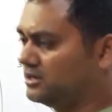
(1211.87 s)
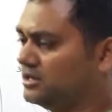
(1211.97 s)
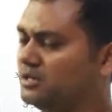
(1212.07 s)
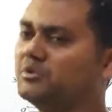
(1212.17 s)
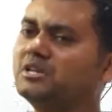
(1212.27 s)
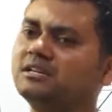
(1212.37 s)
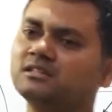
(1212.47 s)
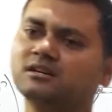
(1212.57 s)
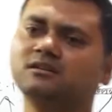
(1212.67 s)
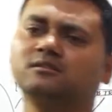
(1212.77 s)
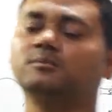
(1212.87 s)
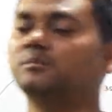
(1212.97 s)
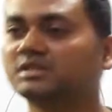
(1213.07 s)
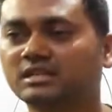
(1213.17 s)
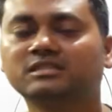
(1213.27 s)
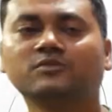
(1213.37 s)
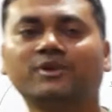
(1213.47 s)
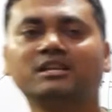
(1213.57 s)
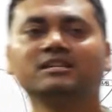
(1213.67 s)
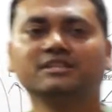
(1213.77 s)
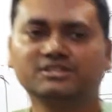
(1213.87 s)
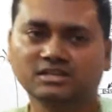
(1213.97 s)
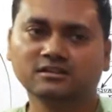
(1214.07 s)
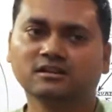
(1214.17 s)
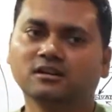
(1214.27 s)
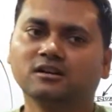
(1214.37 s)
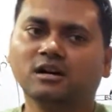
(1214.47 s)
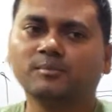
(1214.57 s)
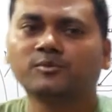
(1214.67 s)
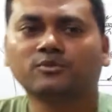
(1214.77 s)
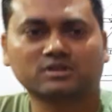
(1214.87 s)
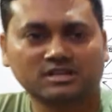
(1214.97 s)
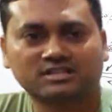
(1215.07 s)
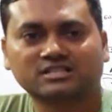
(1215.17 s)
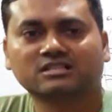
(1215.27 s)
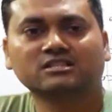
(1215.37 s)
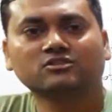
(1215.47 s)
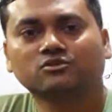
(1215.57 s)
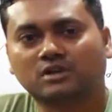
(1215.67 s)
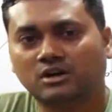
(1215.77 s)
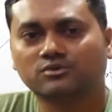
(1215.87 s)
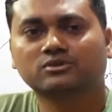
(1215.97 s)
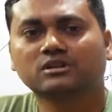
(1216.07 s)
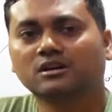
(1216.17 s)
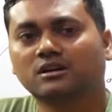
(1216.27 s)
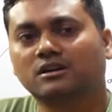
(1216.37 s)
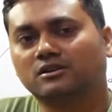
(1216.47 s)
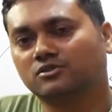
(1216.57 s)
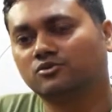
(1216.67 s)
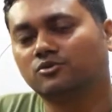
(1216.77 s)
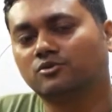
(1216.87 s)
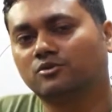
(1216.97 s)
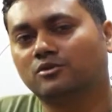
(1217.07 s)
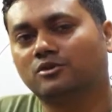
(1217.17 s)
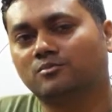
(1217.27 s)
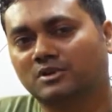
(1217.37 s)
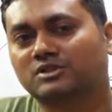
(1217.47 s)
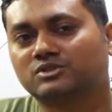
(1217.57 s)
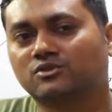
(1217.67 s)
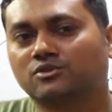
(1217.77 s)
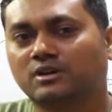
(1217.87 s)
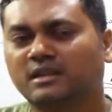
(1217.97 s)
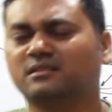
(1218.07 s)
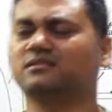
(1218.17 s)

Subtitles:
even in the means in the valley region, before constructing your house, you must know, and